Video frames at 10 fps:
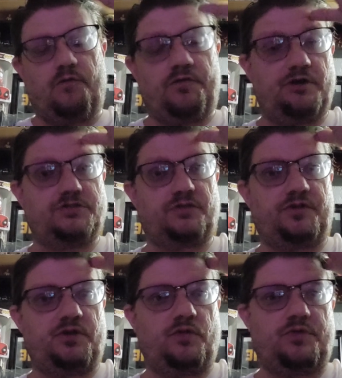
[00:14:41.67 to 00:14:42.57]
For those
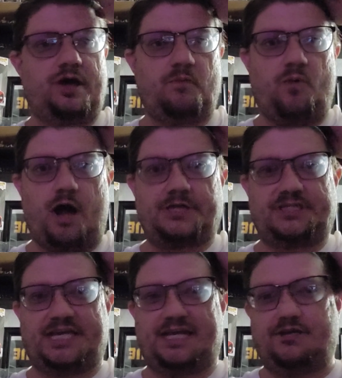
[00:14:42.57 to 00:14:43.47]
of you that
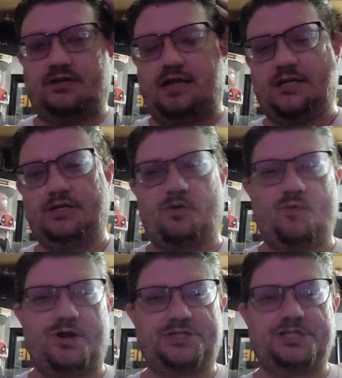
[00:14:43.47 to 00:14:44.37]
watch it and
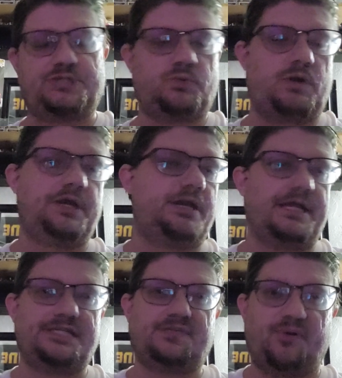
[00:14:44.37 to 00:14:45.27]
don't watch this one,
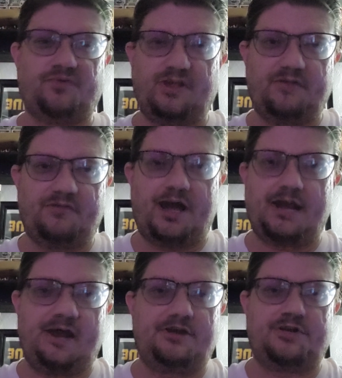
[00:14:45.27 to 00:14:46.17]
it's perfectly
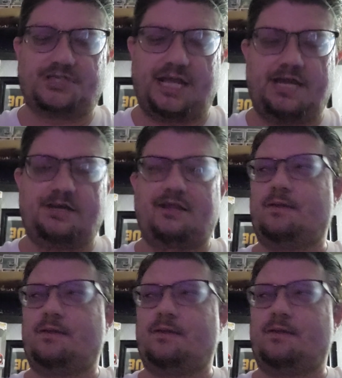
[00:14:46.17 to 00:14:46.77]
fine. I understand.